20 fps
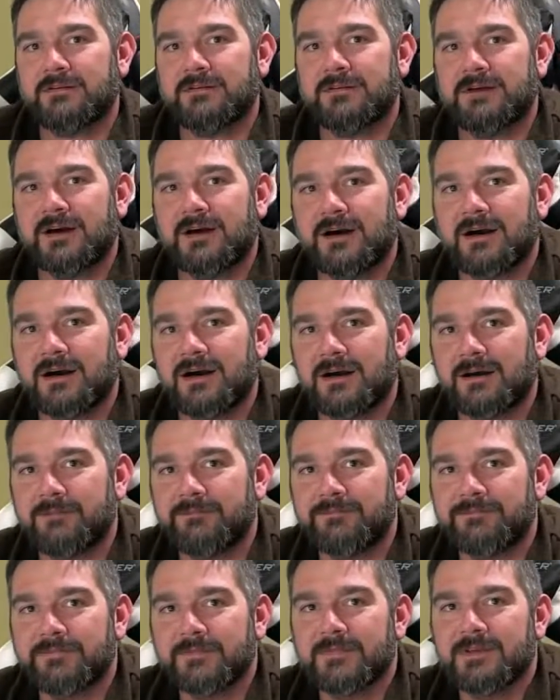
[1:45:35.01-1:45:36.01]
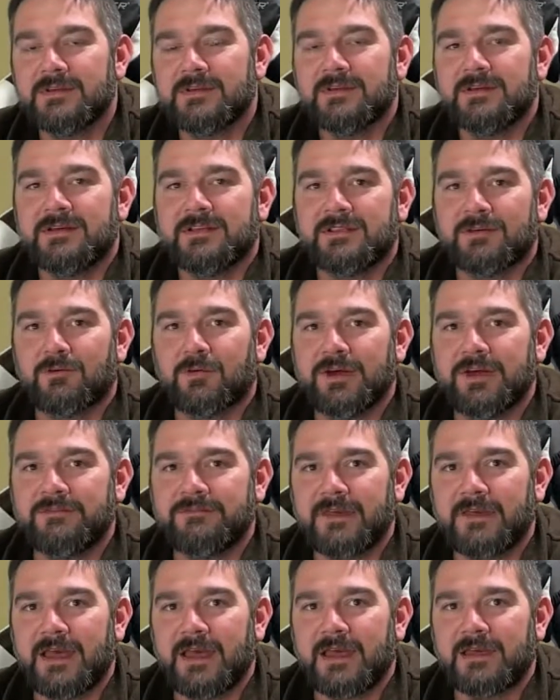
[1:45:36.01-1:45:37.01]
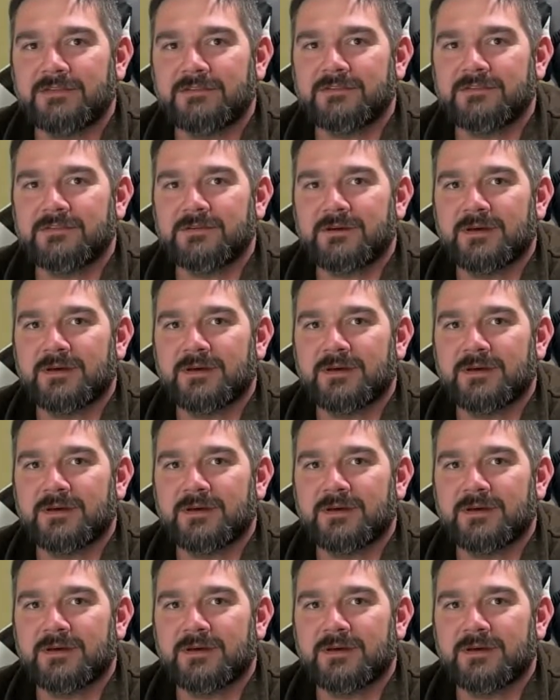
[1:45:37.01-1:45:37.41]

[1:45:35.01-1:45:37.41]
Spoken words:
the white fans.